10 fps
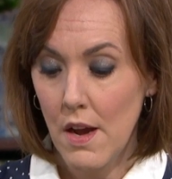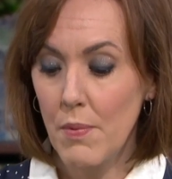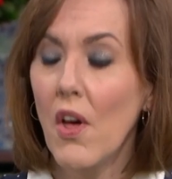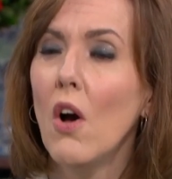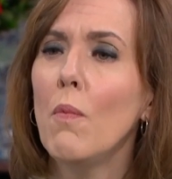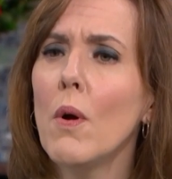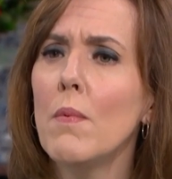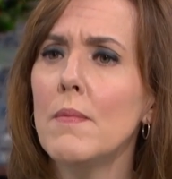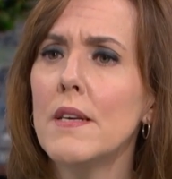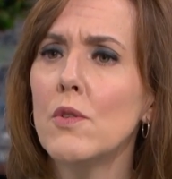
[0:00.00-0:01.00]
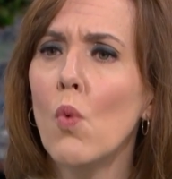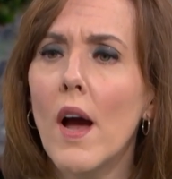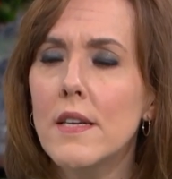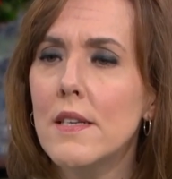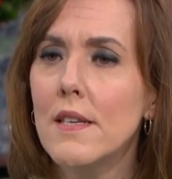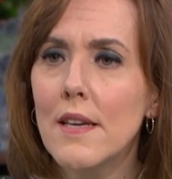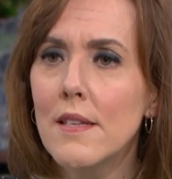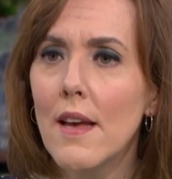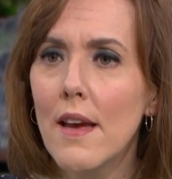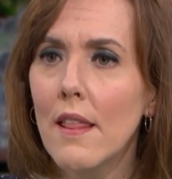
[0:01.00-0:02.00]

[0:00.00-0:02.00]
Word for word: But the whole problem is, why didn't he say